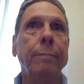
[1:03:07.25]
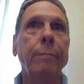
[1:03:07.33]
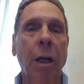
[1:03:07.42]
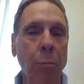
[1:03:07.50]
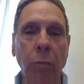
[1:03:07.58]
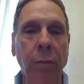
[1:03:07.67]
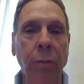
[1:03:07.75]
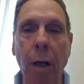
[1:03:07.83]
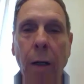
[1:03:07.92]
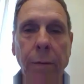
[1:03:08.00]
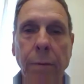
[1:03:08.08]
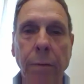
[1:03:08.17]
I moved
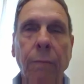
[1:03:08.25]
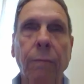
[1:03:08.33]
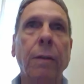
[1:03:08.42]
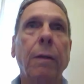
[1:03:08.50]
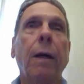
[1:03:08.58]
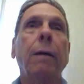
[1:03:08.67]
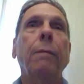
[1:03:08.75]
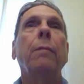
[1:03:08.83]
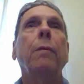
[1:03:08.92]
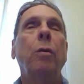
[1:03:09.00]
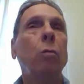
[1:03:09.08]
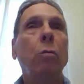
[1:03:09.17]
on, and stuff like that.
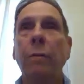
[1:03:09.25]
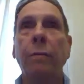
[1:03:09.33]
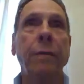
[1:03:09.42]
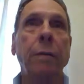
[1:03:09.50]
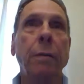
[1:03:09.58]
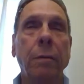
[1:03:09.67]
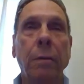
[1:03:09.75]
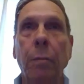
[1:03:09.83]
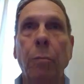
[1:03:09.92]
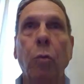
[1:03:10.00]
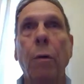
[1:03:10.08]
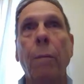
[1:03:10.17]
No hard feelings
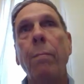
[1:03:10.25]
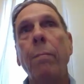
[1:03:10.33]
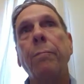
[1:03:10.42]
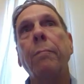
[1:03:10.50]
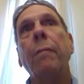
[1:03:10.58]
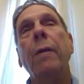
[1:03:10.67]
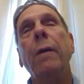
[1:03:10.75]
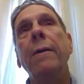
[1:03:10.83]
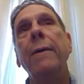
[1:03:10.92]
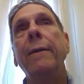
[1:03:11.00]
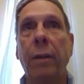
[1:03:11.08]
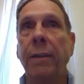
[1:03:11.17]
anymore.
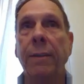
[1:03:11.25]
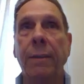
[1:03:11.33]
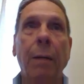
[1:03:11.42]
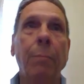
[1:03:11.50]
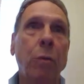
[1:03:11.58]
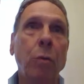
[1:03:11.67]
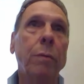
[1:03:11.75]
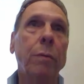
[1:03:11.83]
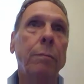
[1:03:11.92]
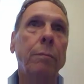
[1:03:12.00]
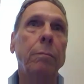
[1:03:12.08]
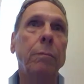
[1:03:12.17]
Then I stopped
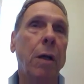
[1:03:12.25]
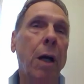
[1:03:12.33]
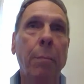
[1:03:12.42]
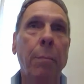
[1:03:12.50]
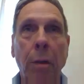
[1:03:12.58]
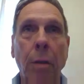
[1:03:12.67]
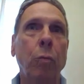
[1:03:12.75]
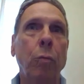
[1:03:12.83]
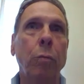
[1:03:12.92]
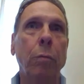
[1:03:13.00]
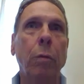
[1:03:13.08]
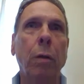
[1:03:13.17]
doing comedy
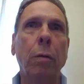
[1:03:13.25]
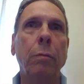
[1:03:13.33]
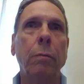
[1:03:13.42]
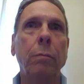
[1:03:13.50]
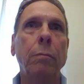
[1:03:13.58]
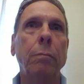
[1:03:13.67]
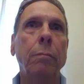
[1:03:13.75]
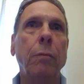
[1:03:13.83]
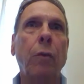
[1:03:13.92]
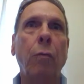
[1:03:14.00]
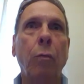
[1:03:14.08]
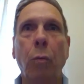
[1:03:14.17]

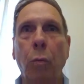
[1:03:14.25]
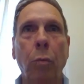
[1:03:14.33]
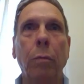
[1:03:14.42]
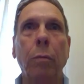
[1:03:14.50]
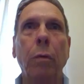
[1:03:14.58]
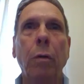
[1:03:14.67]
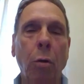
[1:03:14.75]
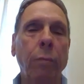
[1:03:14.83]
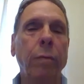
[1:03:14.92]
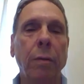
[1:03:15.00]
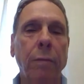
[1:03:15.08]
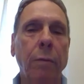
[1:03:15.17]
through
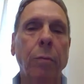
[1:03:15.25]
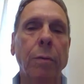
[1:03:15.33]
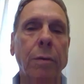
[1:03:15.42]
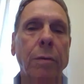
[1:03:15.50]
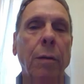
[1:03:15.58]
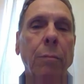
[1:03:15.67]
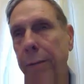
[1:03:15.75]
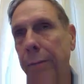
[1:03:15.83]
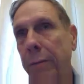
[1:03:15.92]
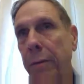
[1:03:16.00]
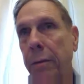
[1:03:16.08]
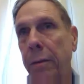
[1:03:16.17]
COVID, of course, and I
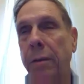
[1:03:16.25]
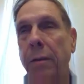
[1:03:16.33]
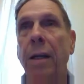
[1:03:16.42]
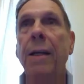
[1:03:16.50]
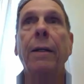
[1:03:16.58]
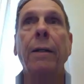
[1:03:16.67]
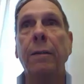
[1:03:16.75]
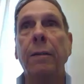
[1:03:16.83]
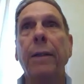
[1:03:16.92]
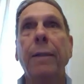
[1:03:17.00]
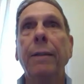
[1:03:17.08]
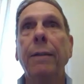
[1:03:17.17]
just because
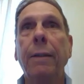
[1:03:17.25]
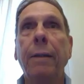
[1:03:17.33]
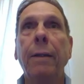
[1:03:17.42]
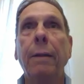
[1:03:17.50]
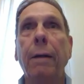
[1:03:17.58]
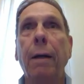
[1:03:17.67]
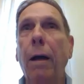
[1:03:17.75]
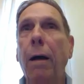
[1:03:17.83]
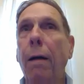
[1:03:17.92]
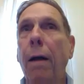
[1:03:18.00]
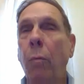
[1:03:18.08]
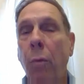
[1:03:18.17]
I didn't think
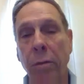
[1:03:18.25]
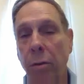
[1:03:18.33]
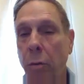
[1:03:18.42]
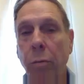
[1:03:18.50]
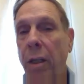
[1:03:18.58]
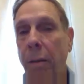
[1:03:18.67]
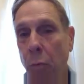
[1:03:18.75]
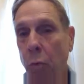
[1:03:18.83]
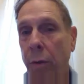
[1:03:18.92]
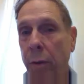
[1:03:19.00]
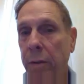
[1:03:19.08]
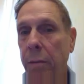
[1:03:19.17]
I wanted to do it
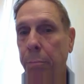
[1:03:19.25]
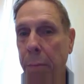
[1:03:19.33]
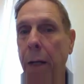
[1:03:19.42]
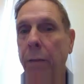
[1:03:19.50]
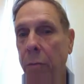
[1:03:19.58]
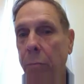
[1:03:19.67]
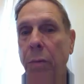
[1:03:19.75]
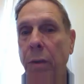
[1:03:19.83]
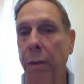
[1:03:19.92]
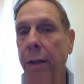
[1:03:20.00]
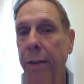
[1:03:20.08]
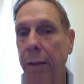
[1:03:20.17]
anymore because it bothered
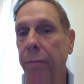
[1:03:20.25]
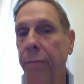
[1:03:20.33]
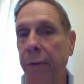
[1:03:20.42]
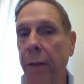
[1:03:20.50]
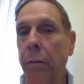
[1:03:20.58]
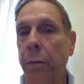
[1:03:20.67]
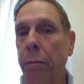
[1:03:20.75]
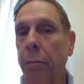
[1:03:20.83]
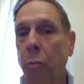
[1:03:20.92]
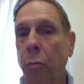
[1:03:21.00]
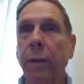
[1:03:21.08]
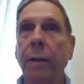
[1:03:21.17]
me that it failed
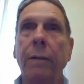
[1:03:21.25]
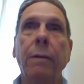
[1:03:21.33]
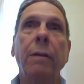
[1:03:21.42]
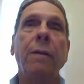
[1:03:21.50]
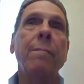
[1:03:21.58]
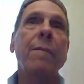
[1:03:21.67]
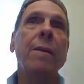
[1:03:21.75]
the way it did.